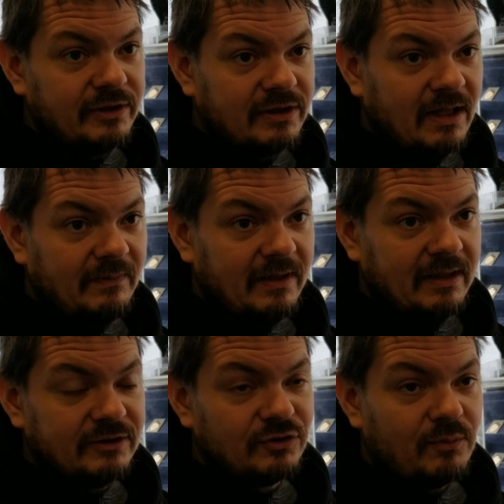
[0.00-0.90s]
shop and
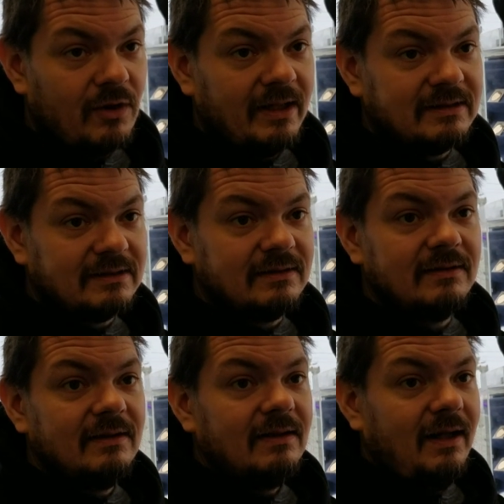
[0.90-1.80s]
things are priced
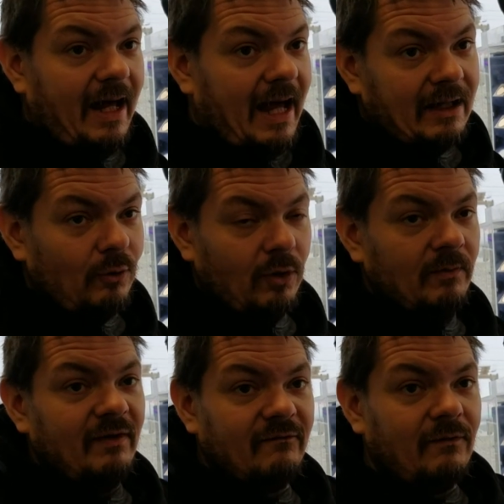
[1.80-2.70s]
at or
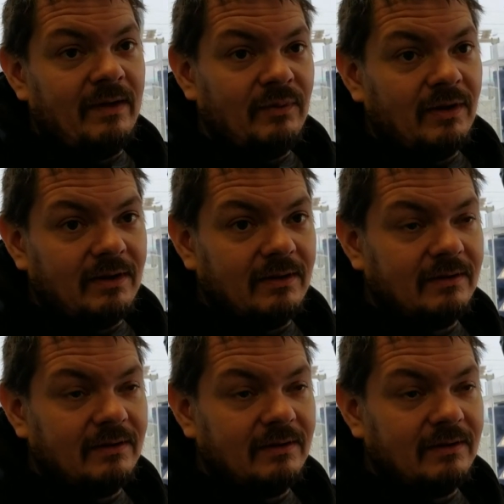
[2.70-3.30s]
above red book,